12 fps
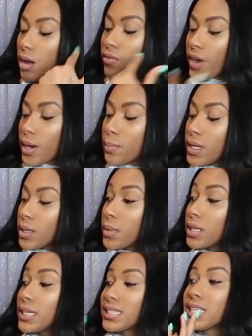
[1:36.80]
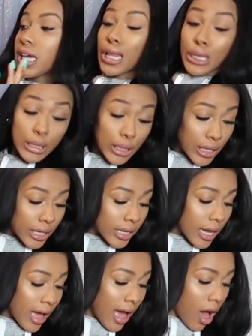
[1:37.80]
very minimalistic look.
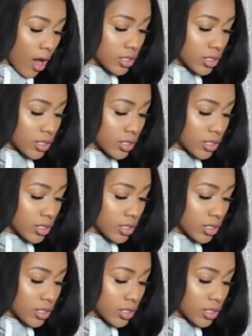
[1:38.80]
I